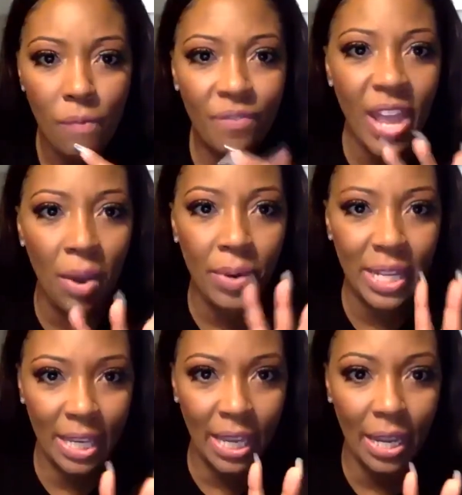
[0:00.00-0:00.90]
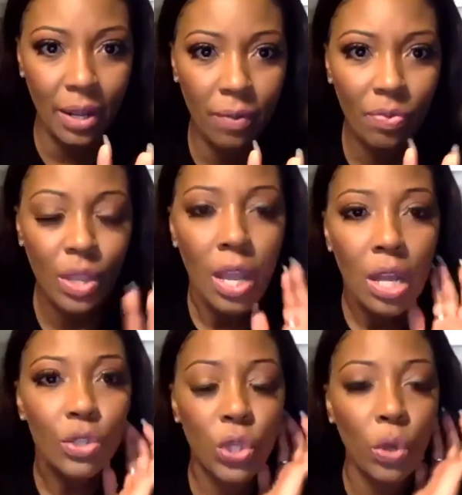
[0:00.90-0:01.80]
Very key.
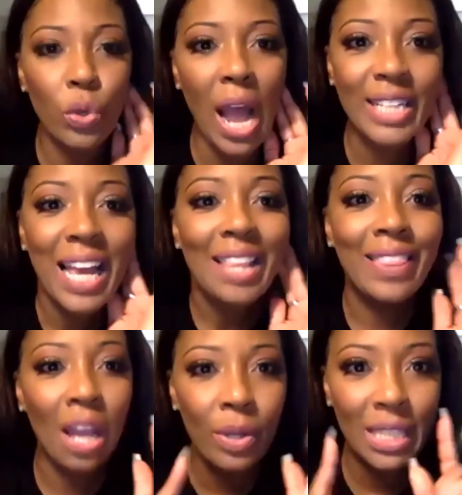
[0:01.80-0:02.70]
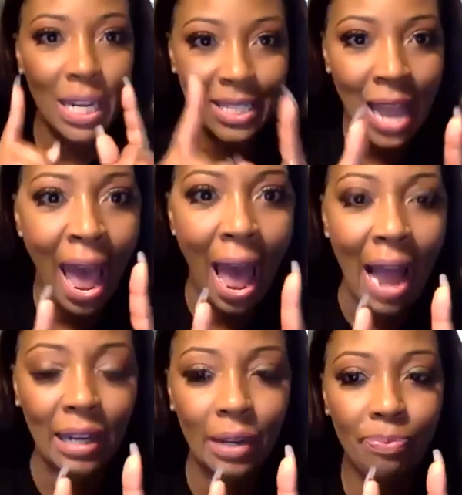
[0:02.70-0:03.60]
So, you guys, there is an
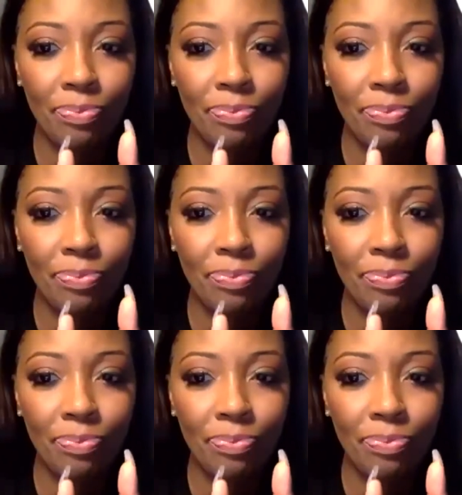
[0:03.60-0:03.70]
attack